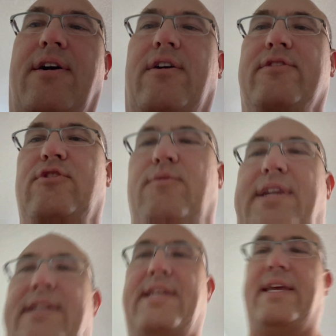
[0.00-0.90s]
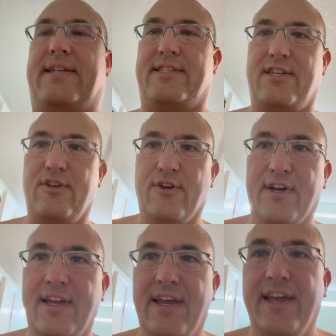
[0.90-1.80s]
I'll do what it takes to
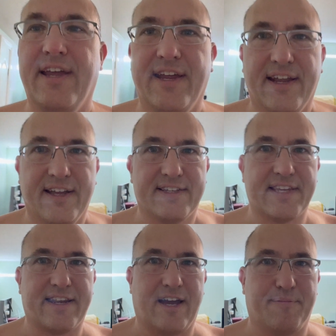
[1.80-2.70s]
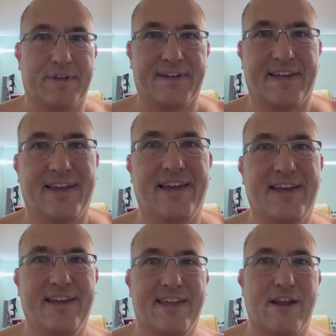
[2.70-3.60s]
set up and
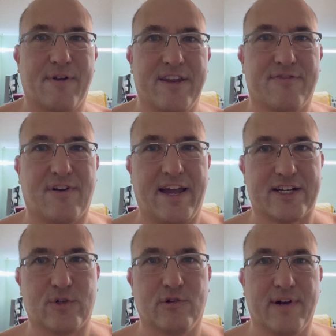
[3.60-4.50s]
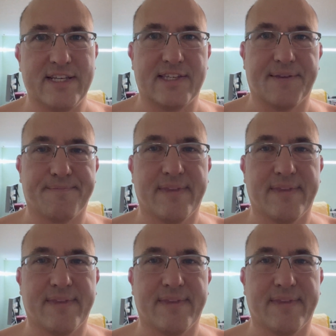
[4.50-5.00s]
get ready for actual racing.